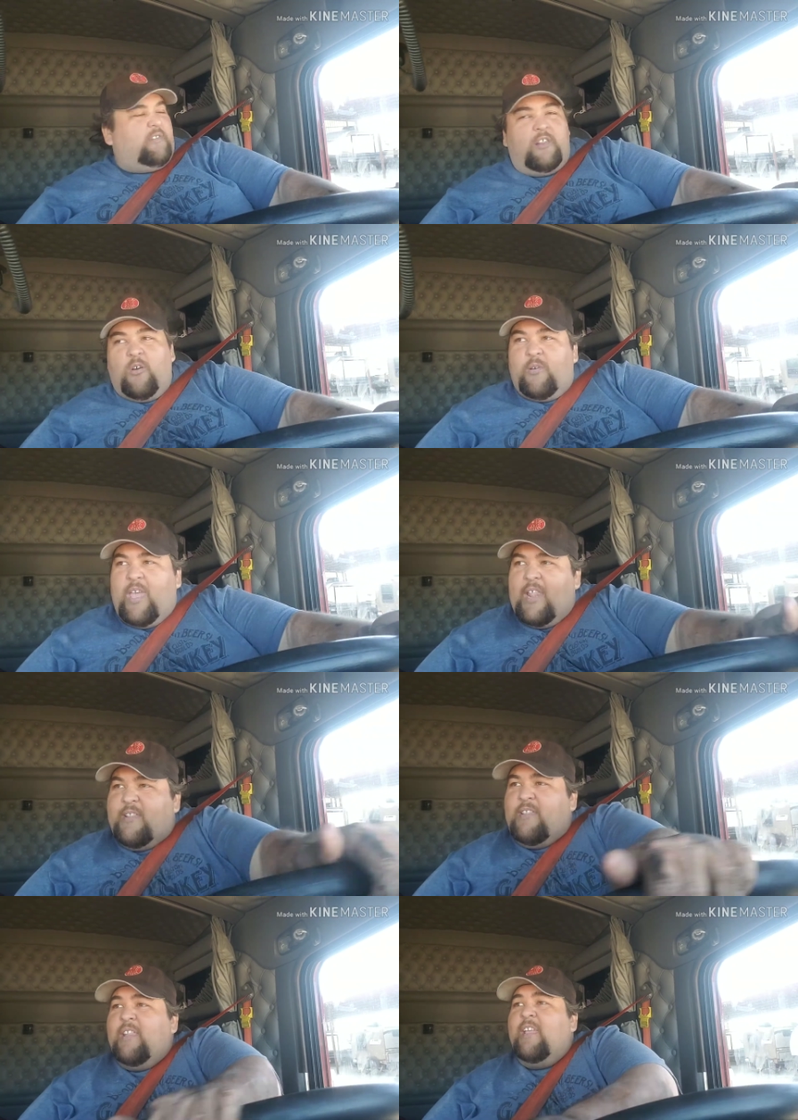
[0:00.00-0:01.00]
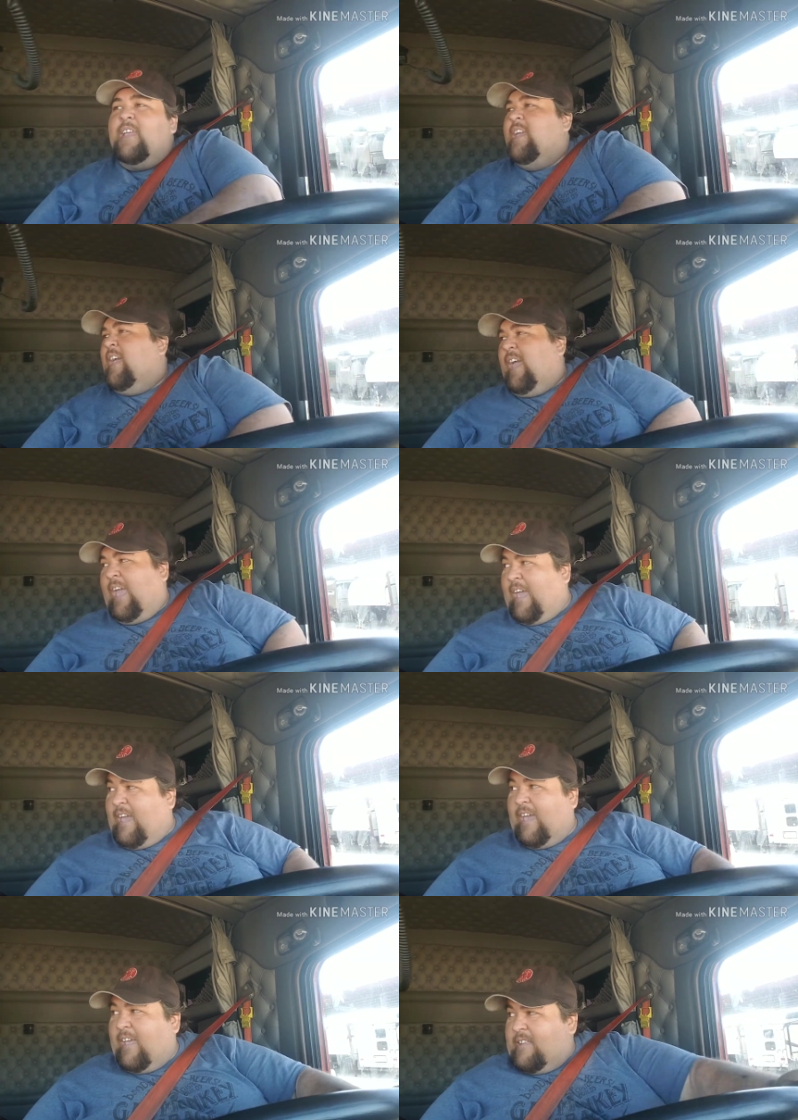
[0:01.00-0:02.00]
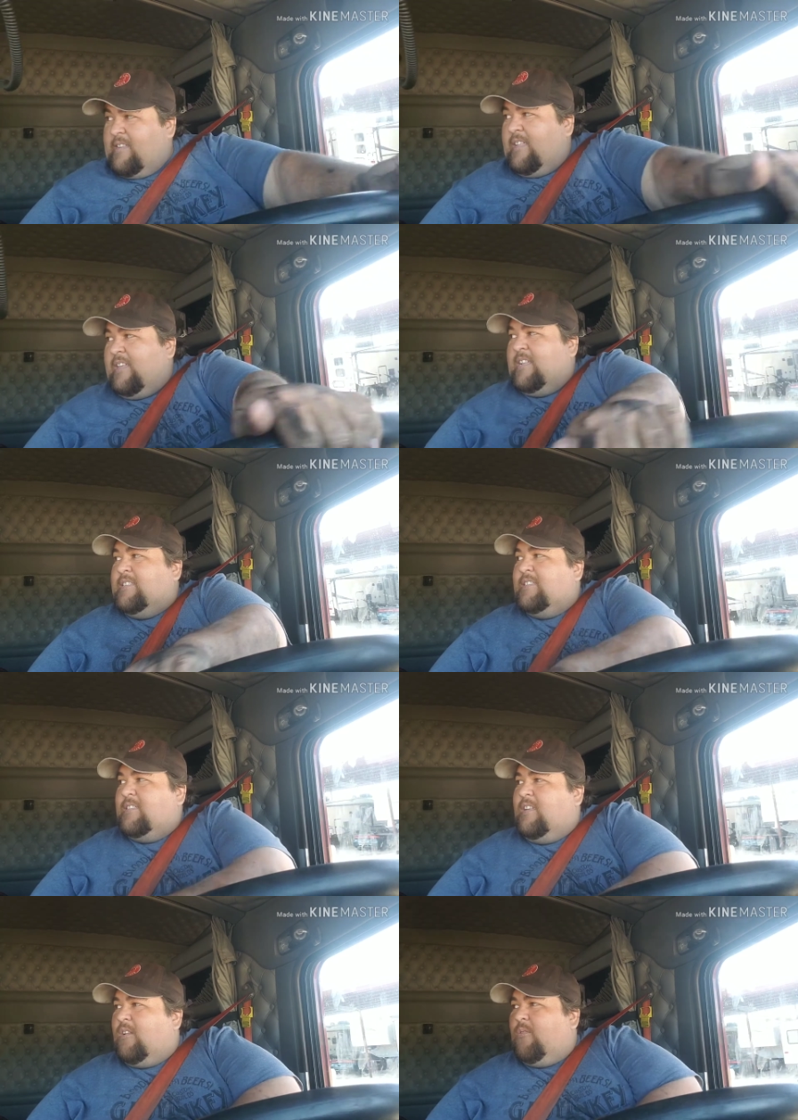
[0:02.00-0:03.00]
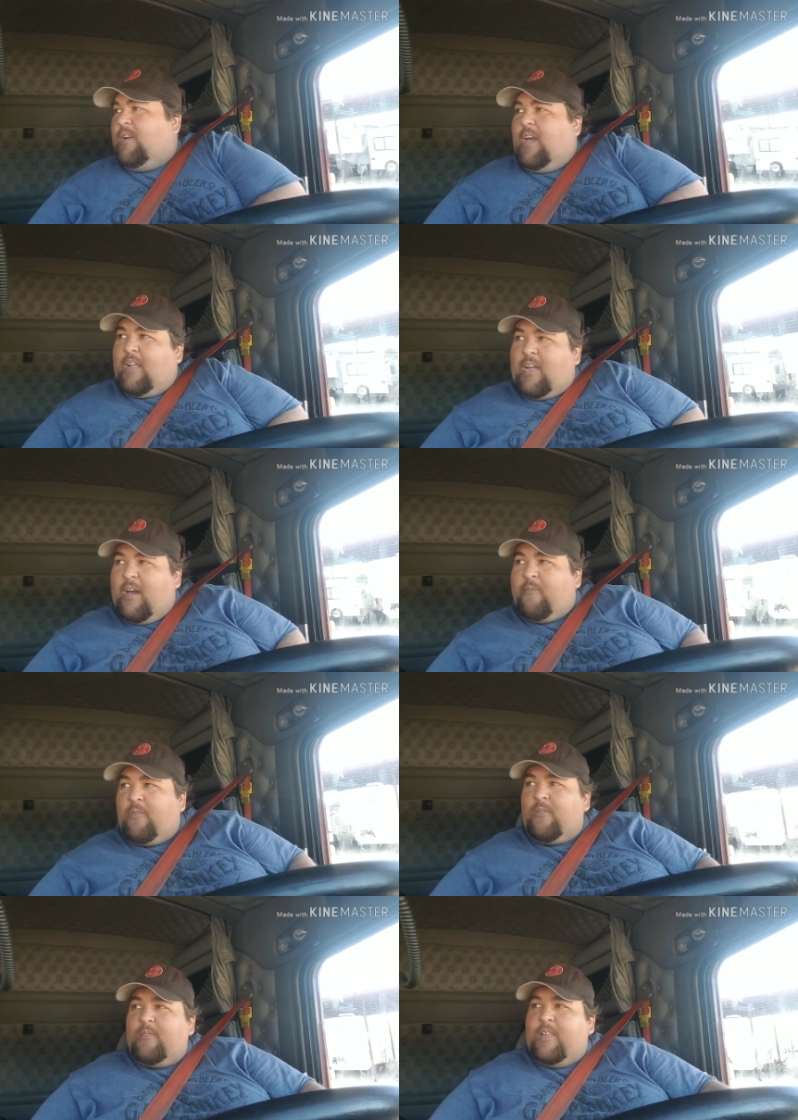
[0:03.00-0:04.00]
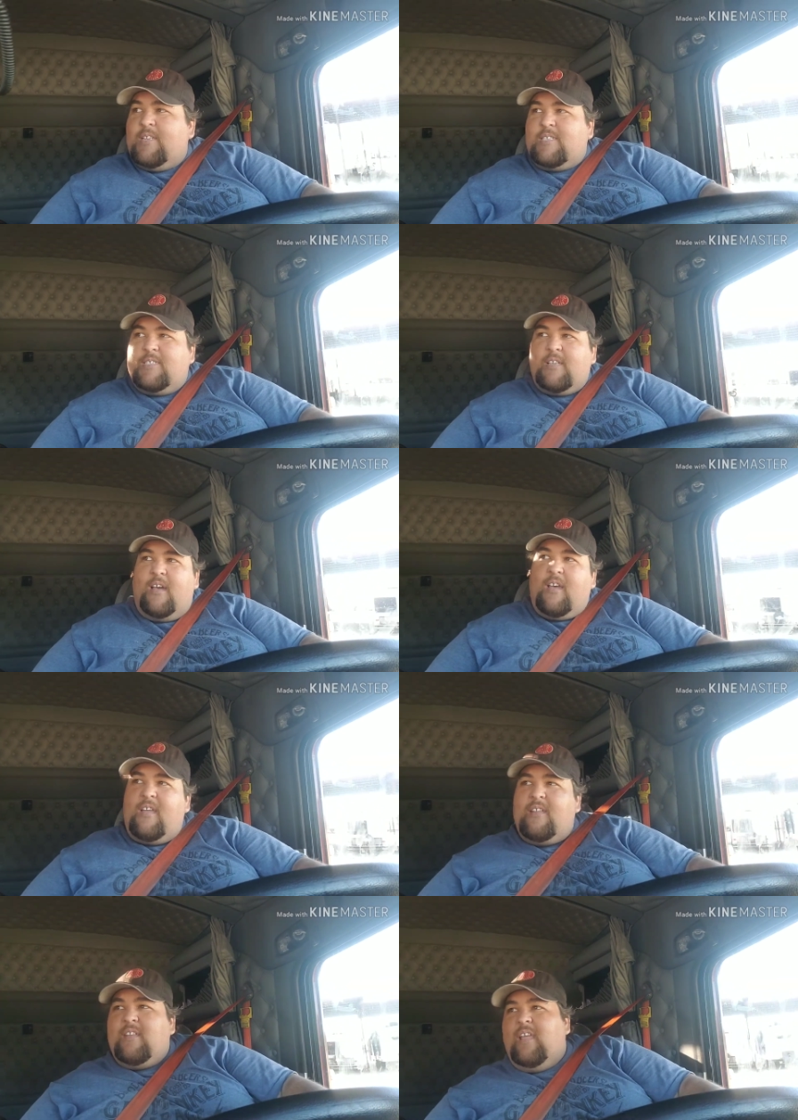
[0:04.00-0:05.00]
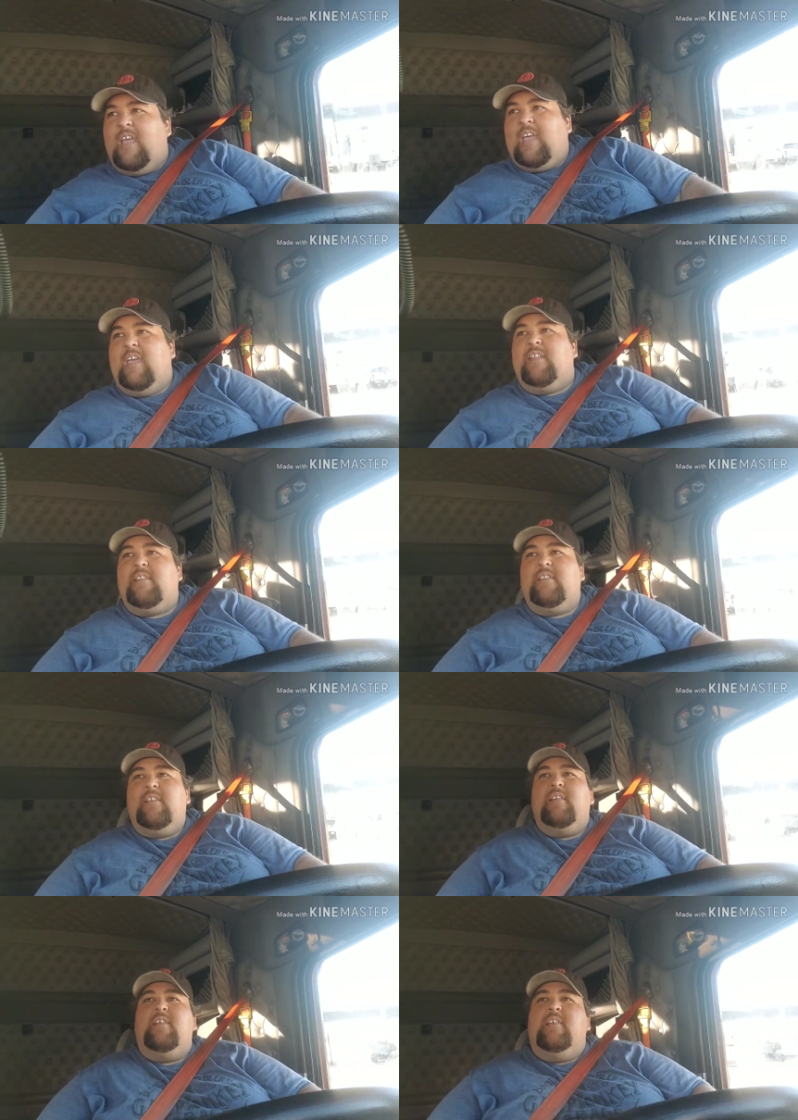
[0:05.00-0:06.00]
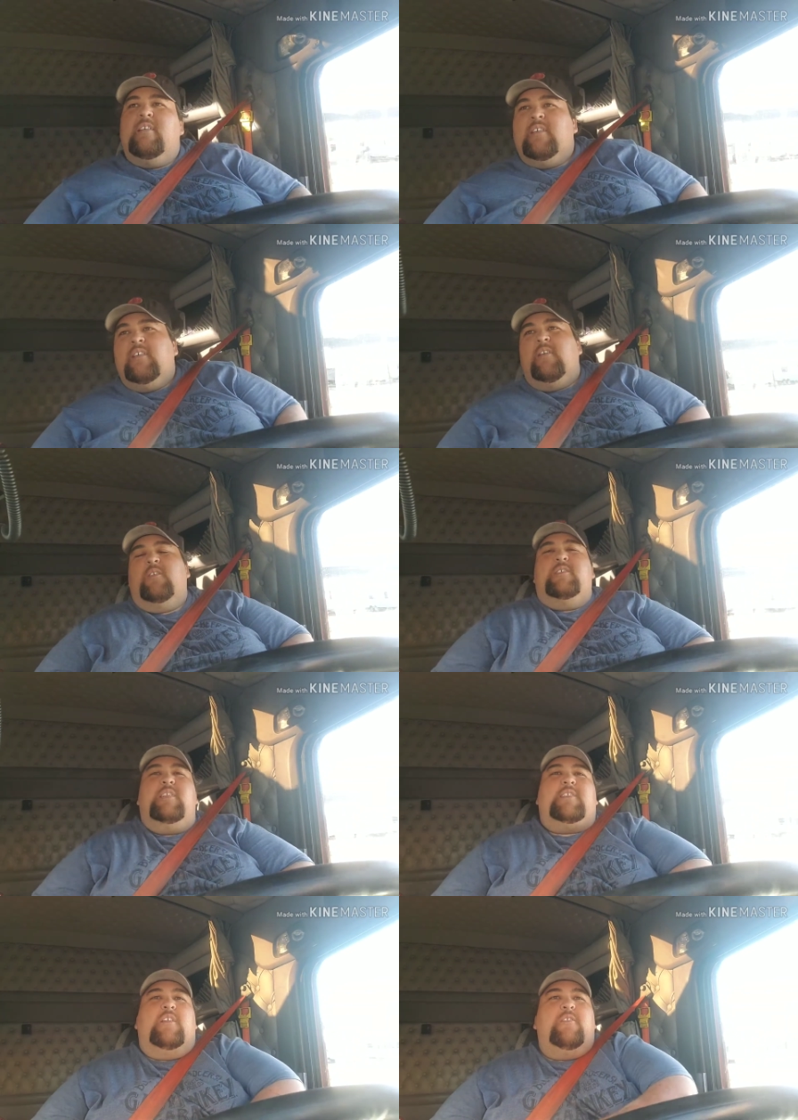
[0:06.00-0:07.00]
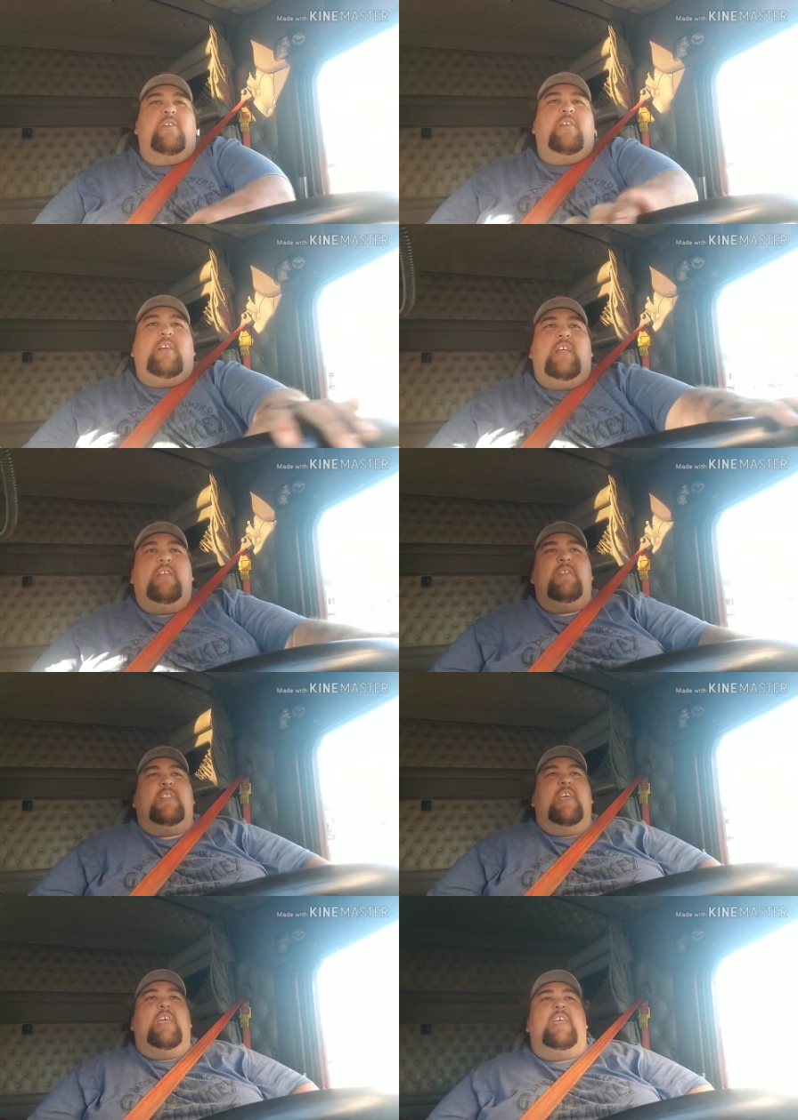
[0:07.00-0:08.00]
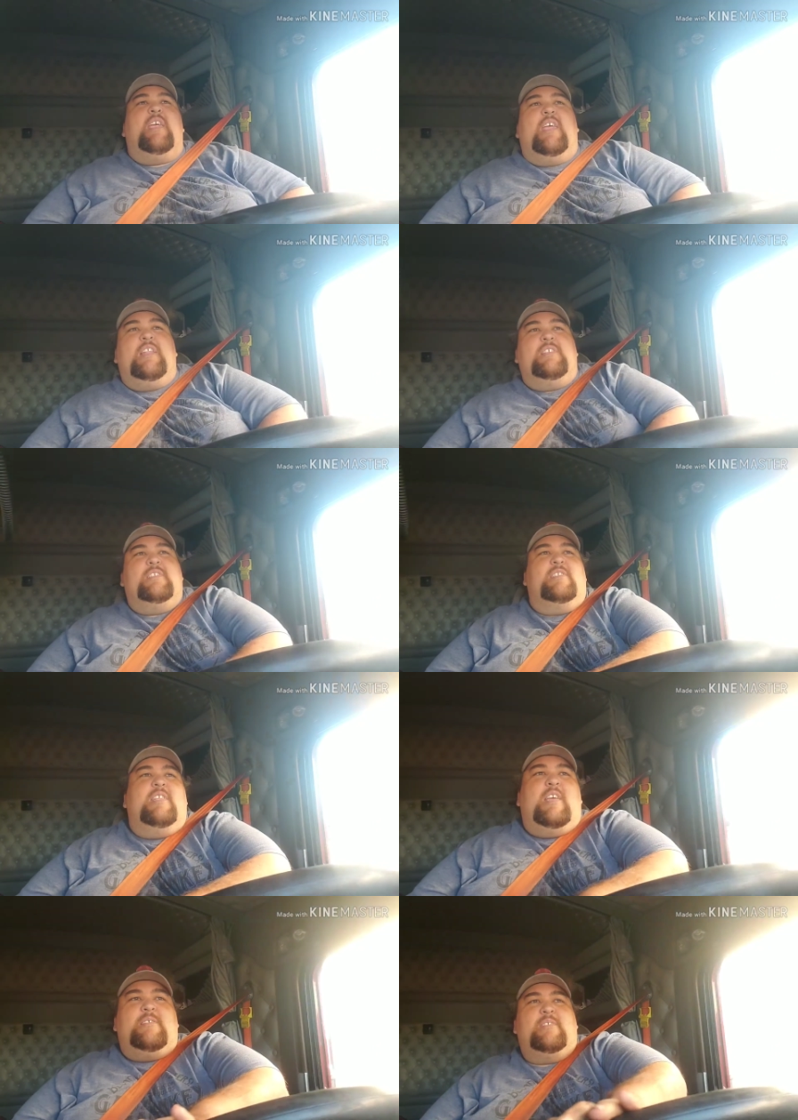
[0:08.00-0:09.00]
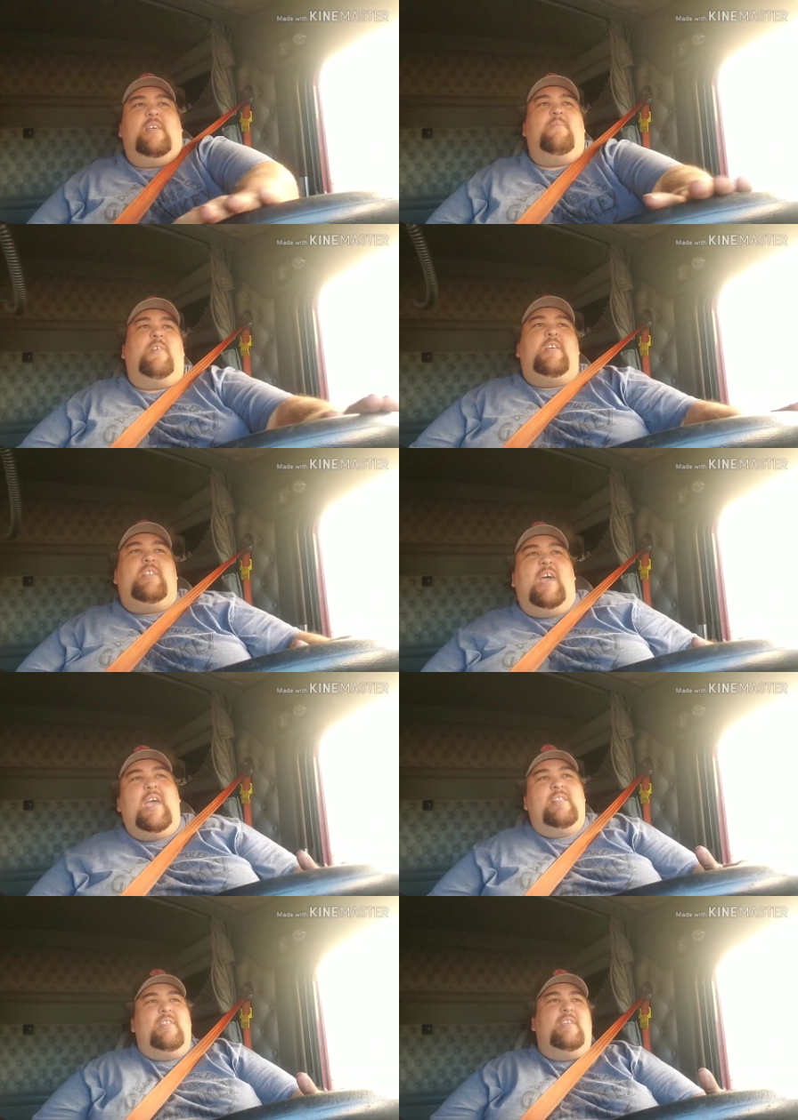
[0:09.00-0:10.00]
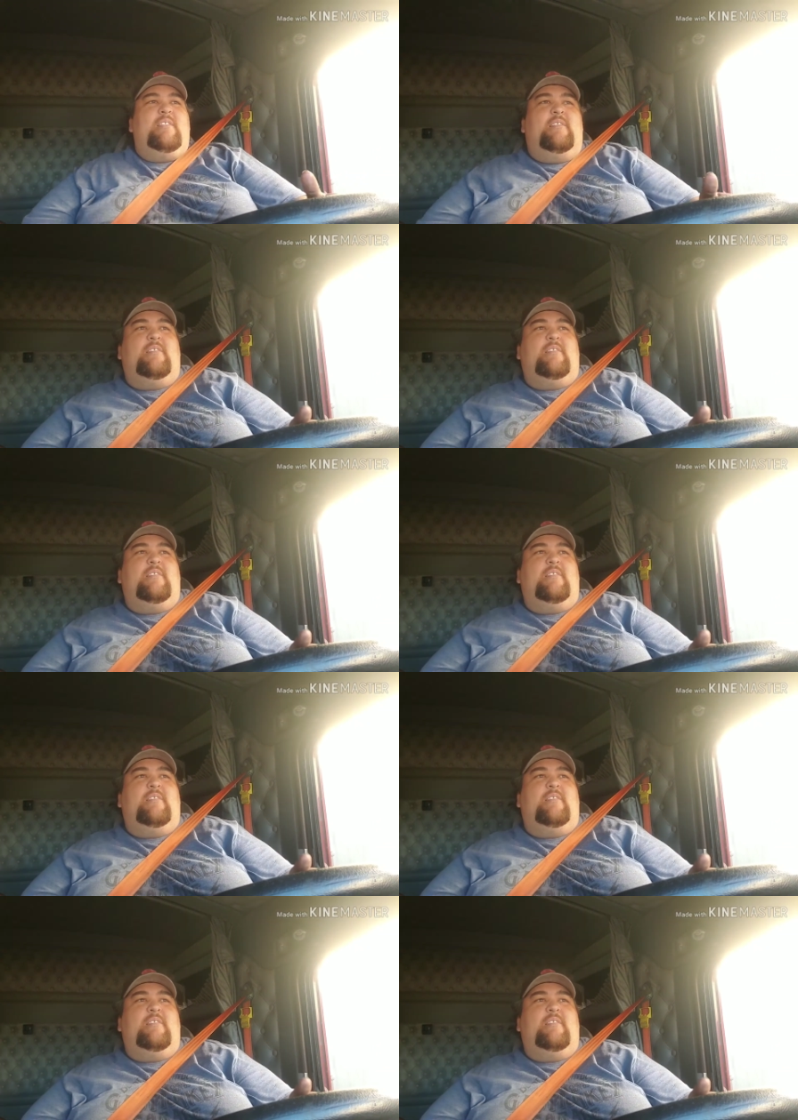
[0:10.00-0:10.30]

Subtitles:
you know, hidden, and it's, you know, got a cover that it sits on or sits under and everything, and I'm very glad that,